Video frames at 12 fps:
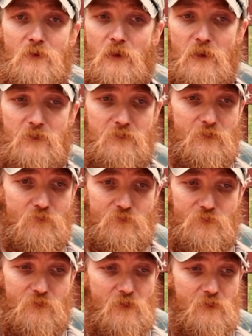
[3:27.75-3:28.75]
And during
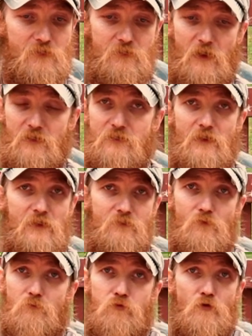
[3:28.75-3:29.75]
the day, I can
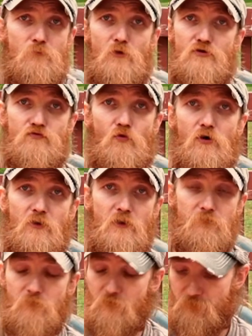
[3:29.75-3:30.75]
handle pretty much
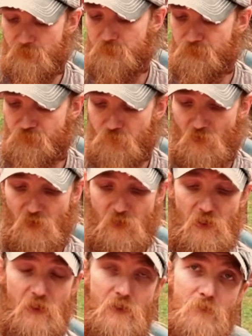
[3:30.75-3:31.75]
whatever.
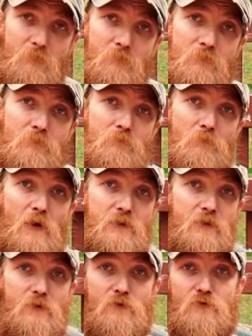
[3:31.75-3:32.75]
And my
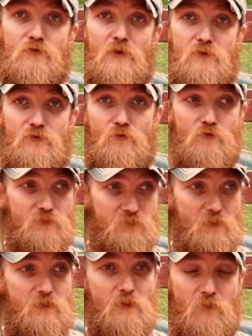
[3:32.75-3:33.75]
gear that you will
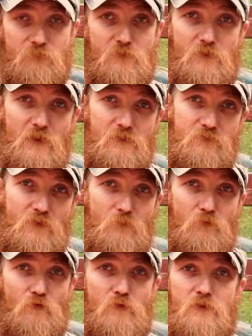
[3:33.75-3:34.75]
see over the next
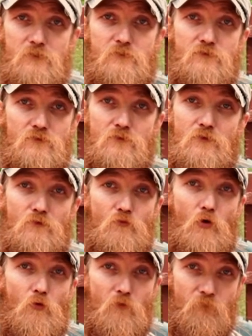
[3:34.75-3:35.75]
couple weeks
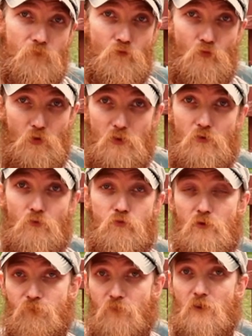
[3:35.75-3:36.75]
will
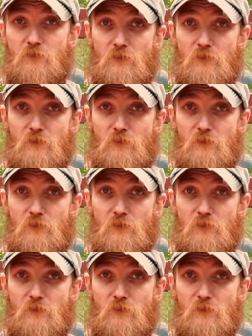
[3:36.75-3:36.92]
reflect